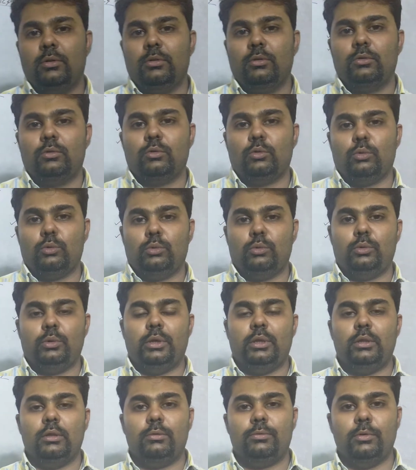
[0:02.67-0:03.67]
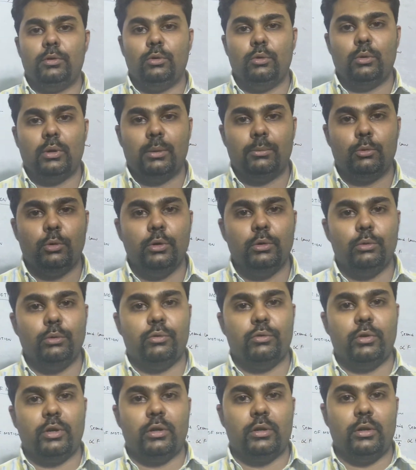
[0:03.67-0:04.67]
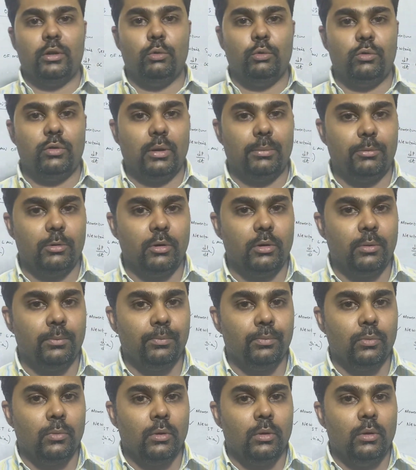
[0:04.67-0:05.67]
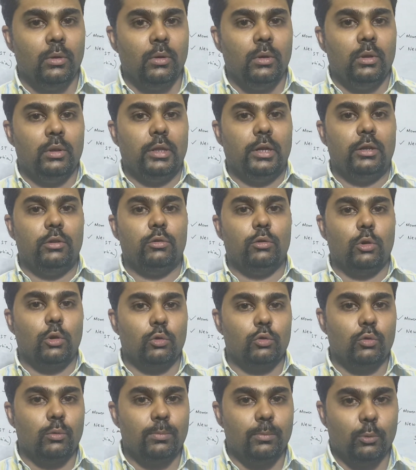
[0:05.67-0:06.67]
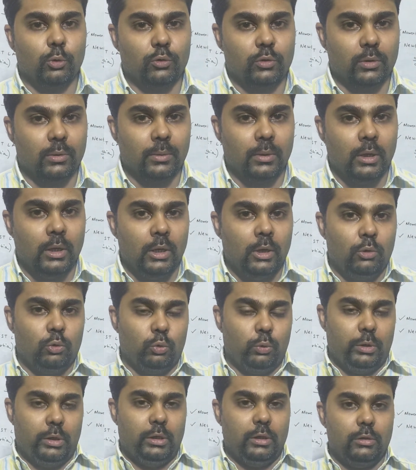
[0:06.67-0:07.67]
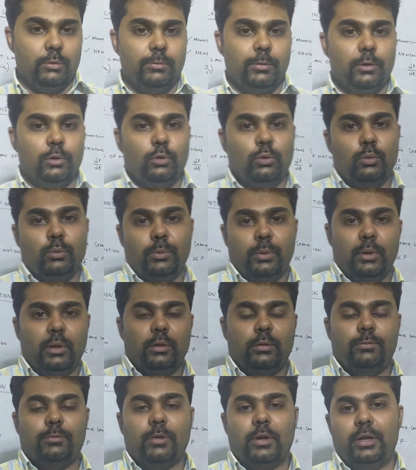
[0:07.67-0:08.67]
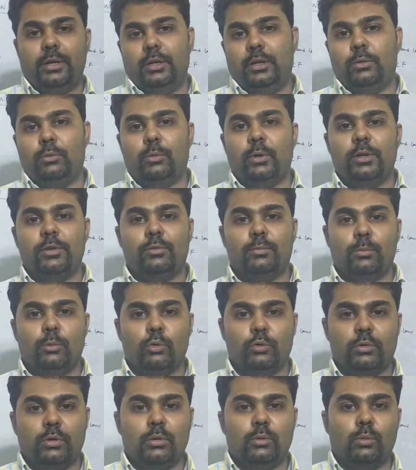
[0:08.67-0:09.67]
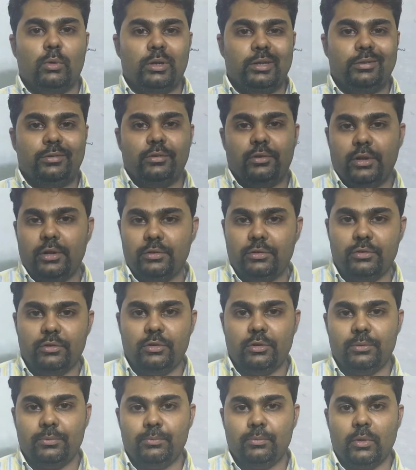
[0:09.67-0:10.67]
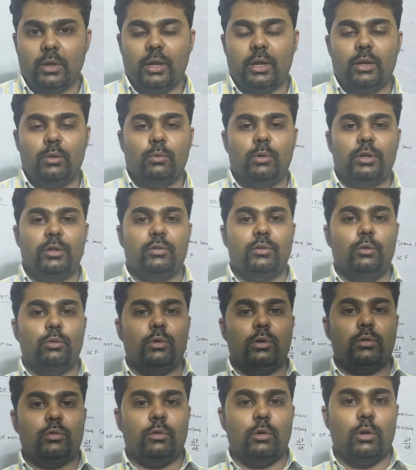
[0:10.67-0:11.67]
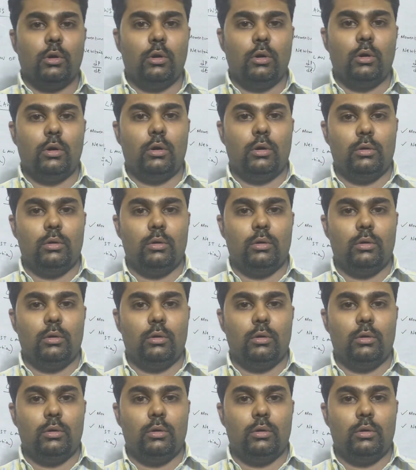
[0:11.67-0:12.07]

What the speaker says: So in this video I am going to start a new chapter, that is laws of motion. So in this video we will find that what is motion, what is rest, and what is Newton's law,